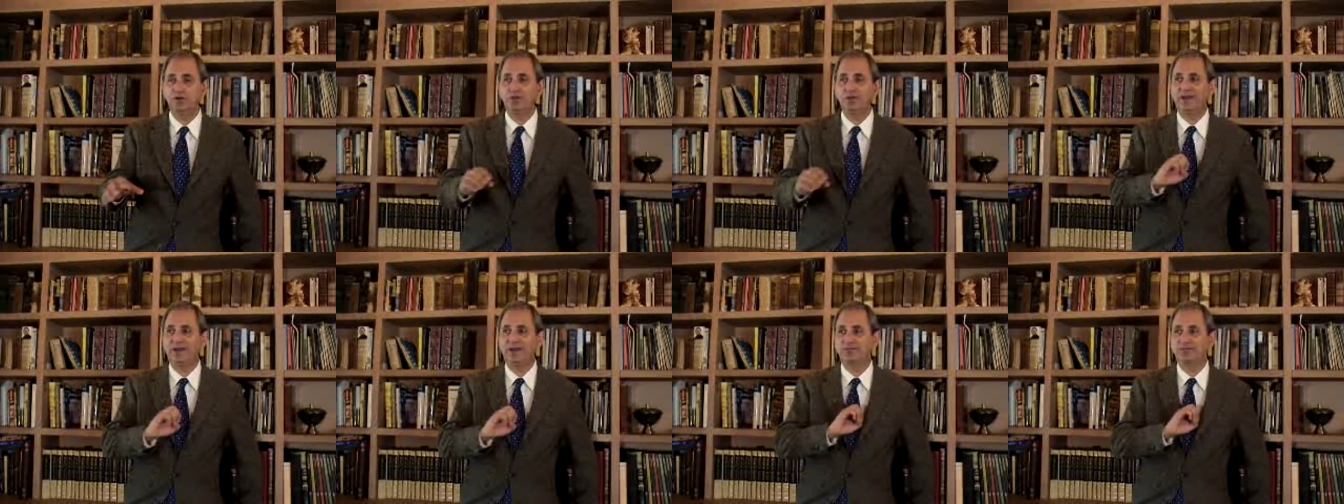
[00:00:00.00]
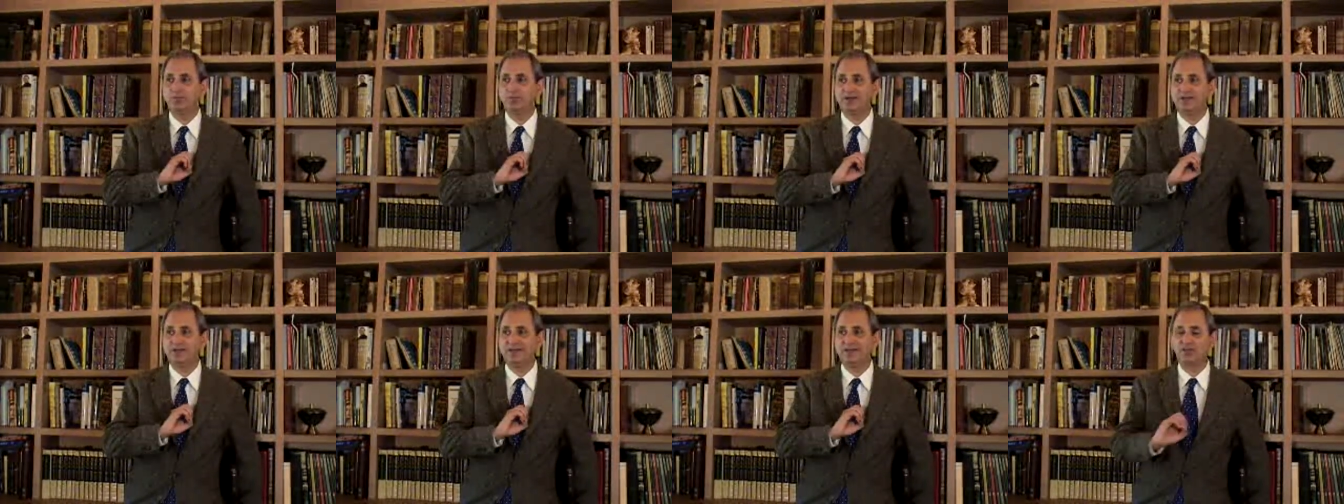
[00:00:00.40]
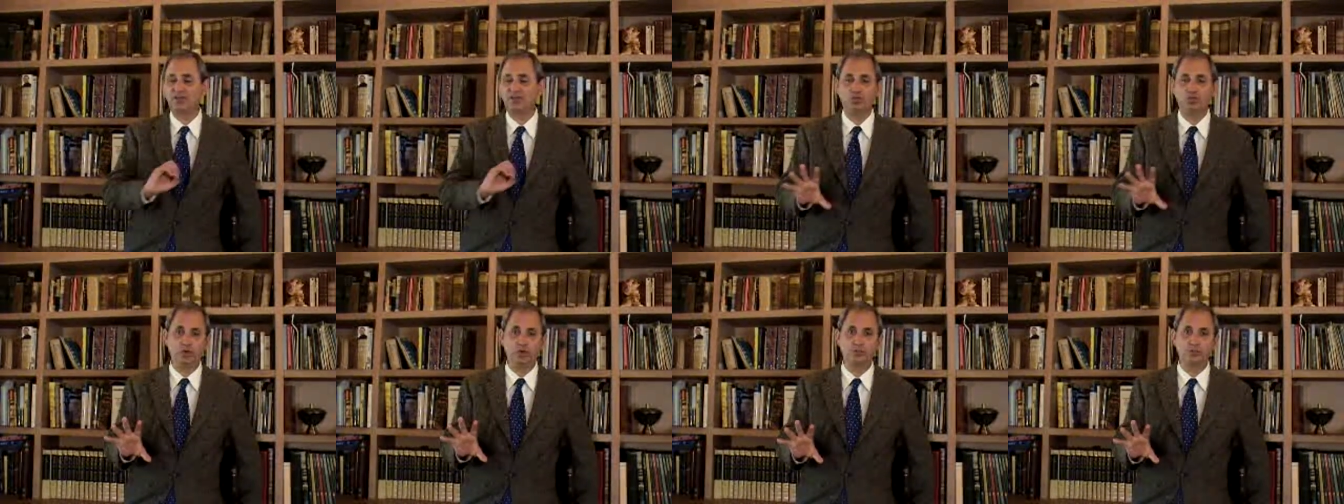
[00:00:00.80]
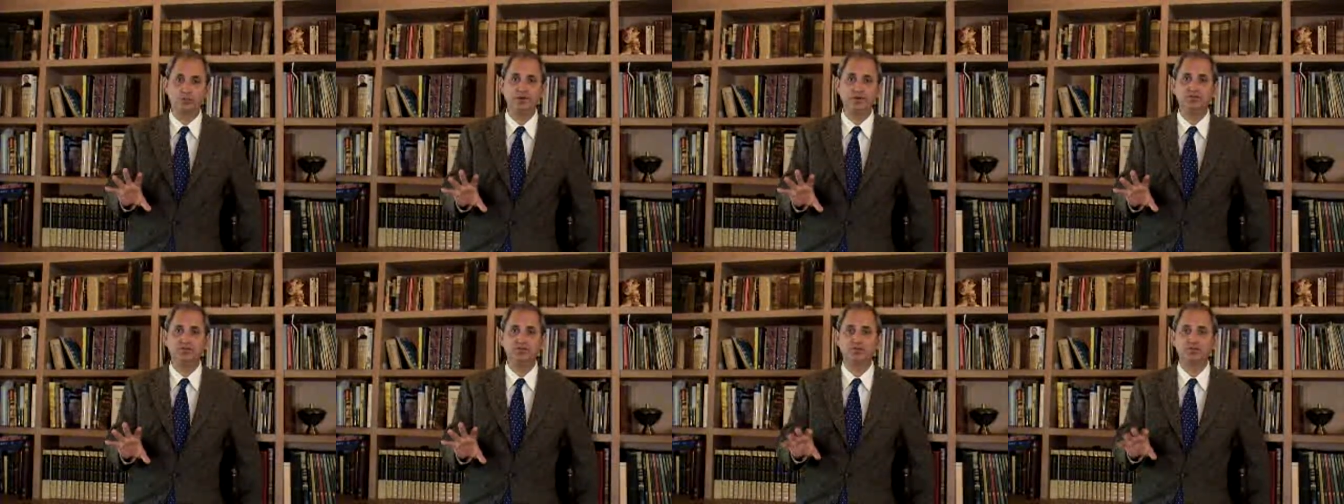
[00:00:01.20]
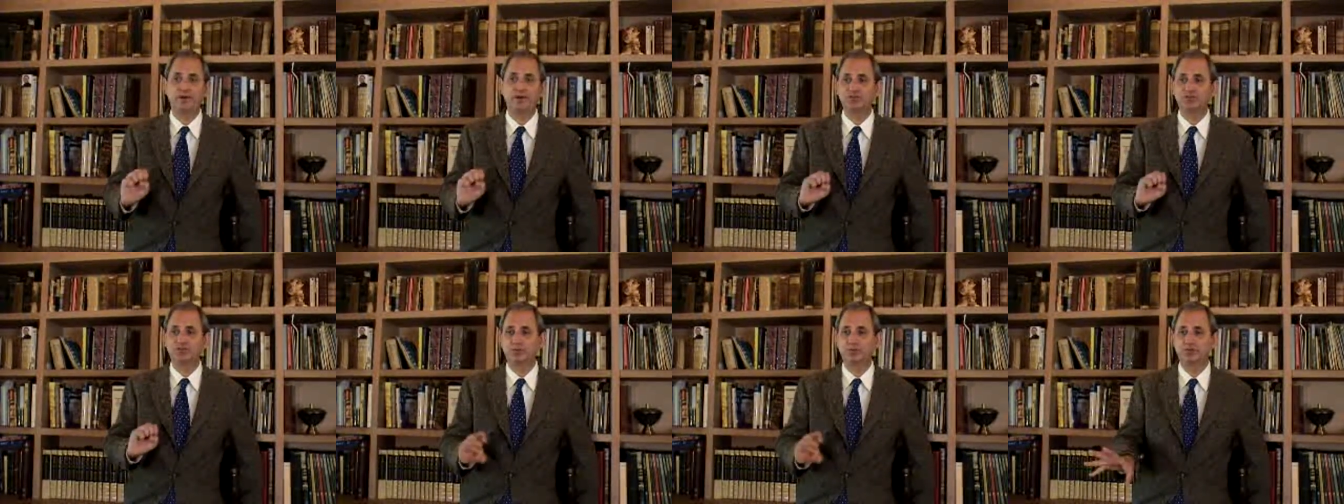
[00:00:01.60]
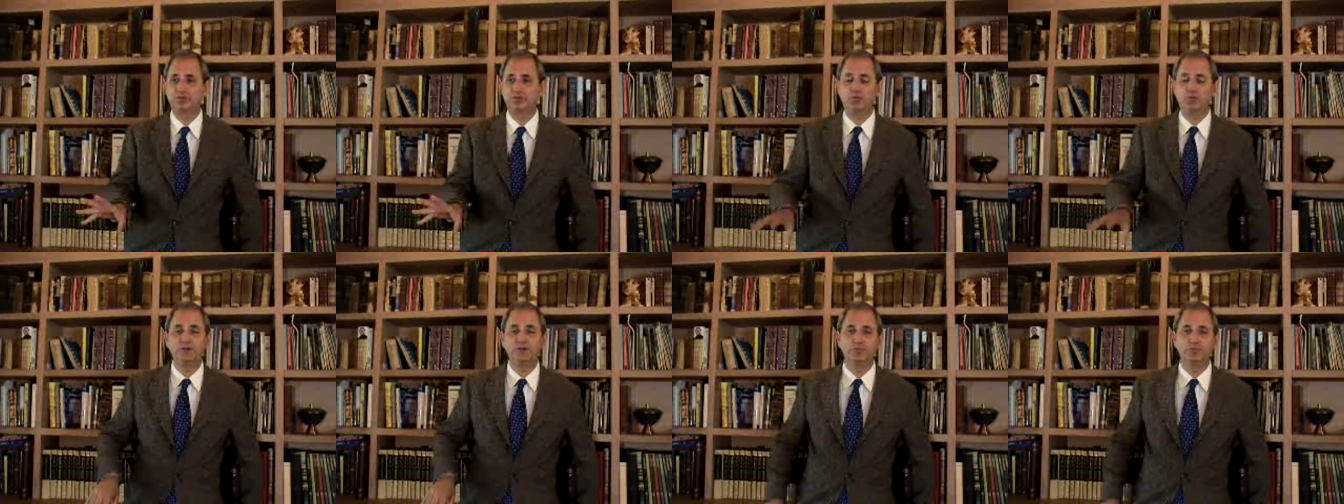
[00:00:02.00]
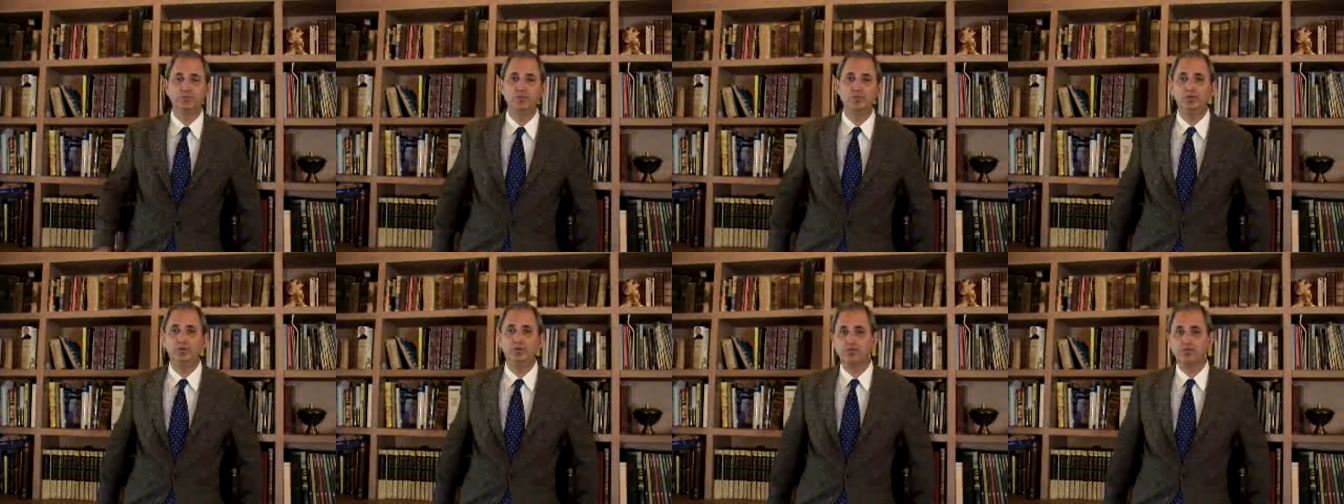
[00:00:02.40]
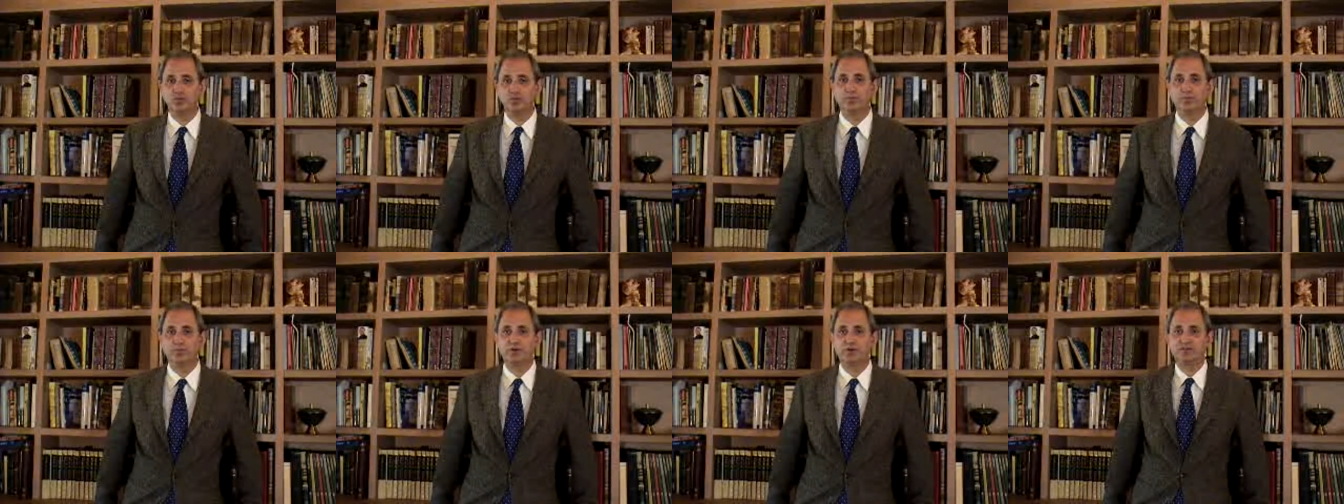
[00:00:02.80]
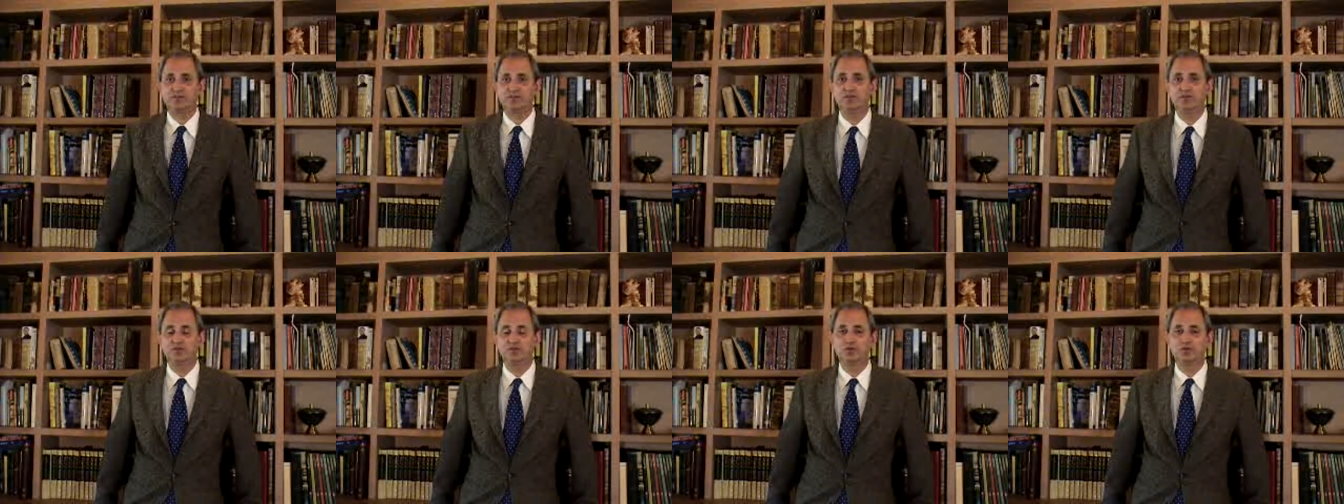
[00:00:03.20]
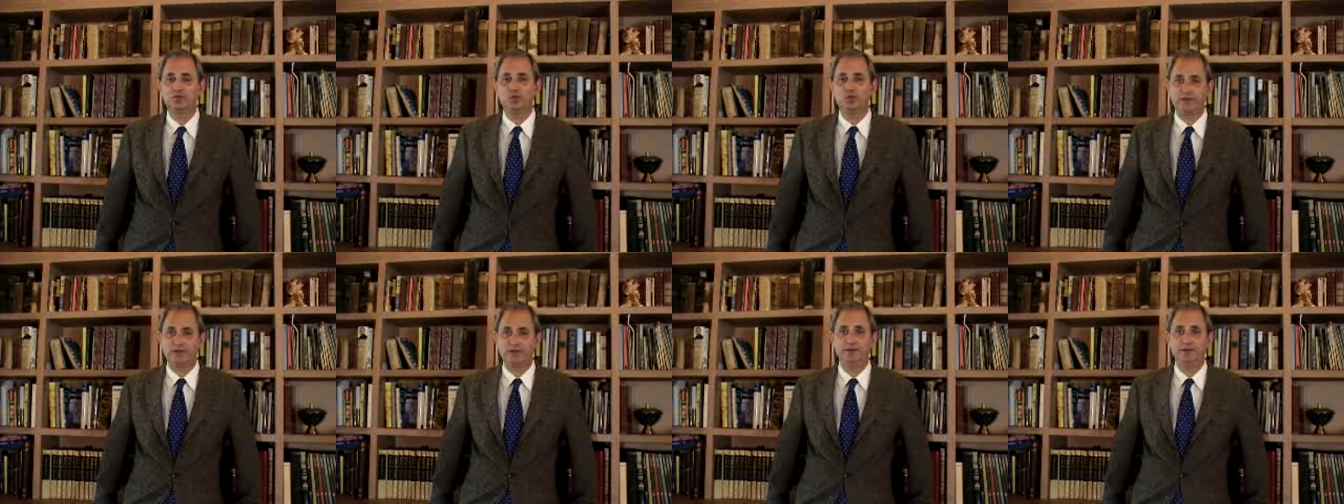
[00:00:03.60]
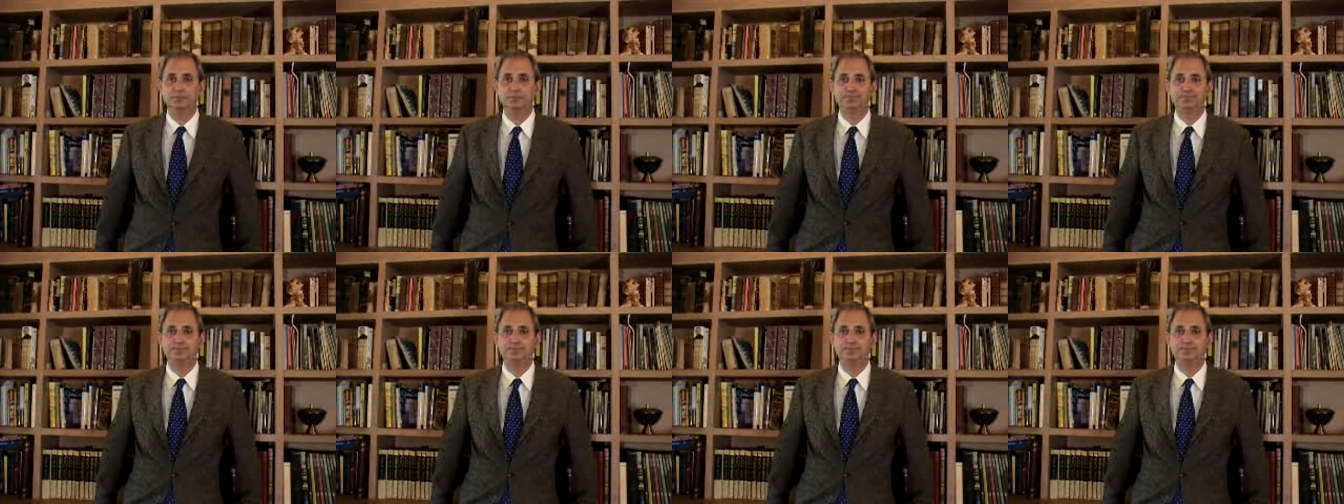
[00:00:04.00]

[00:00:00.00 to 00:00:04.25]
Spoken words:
that everybody is as well briefed as possible so we can move through the process quickly.